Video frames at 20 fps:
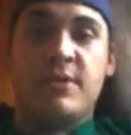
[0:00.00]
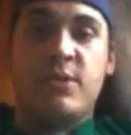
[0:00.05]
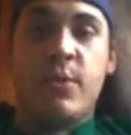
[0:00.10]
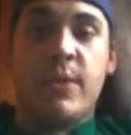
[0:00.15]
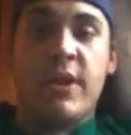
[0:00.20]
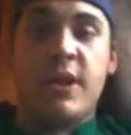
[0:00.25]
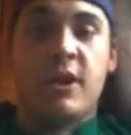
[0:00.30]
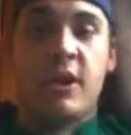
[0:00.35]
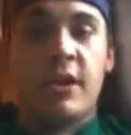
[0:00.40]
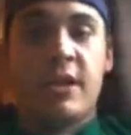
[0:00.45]

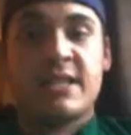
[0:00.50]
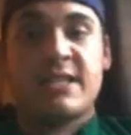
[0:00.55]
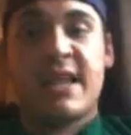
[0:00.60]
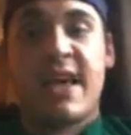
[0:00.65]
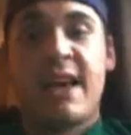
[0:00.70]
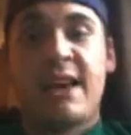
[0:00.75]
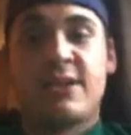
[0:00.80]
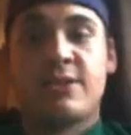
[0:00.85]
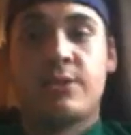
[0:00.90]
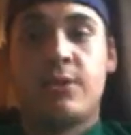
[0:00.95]
between Curtis
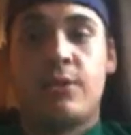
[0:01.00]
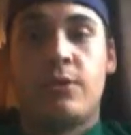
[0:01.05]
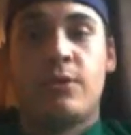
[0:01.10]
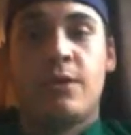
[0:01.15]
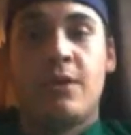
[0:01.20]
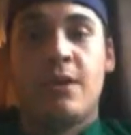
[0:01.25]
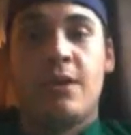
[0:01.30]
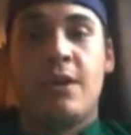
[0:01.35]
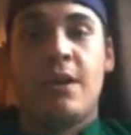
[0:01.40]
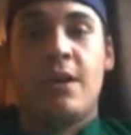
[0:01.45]

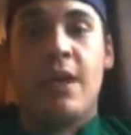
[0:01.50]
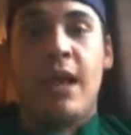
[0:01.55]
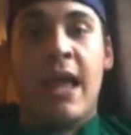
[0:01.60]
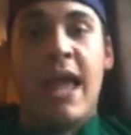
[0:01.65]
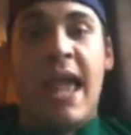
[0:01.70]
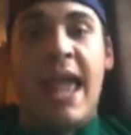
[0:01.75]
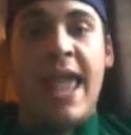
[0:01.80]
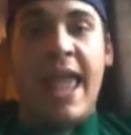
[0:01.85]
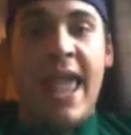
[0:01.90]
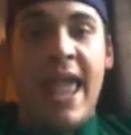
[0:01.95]
Axel
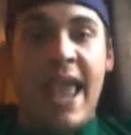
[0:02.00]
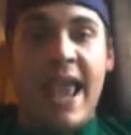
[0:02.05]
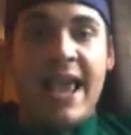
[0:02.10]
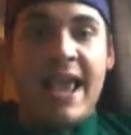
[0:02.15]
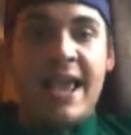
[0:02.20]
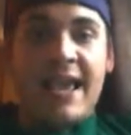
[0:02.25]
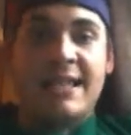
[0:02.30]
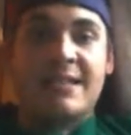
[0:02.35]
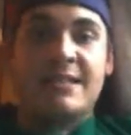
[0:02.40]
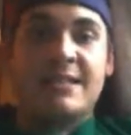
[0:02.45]

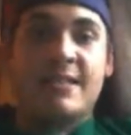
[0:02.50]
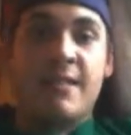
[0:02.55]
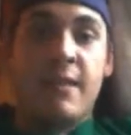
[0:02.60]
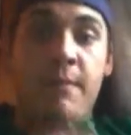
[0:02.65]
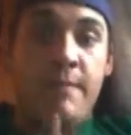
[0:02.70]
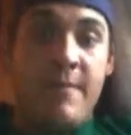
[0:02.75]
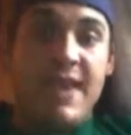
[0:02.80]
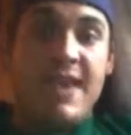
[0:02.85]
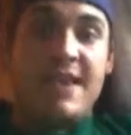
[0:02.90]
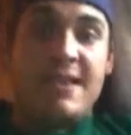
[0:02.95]
and
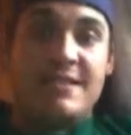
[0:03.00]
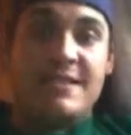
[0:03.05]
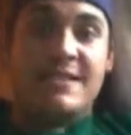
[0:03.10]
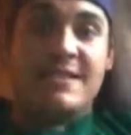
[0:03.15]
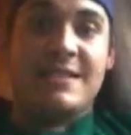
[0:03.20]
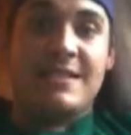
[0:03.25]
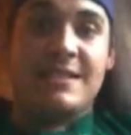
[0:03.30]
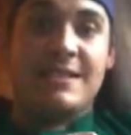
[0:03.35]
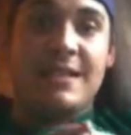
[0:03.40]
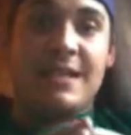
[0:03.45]
The
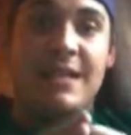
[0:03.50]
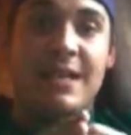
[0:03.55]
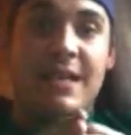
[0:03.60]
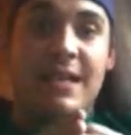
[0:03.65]
Miz.